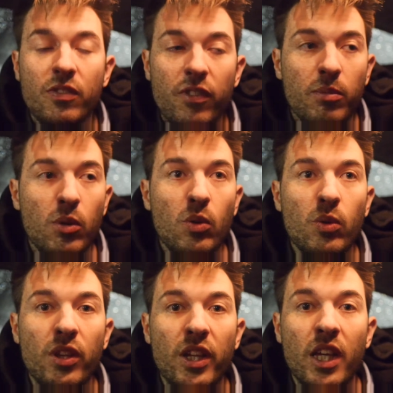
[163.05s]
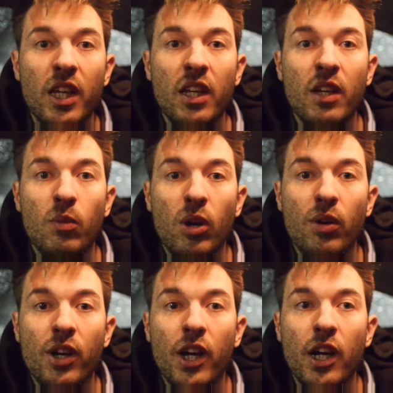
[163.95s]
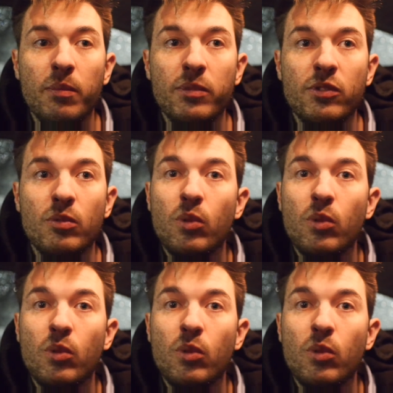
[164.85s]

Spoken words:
from all the World Cups,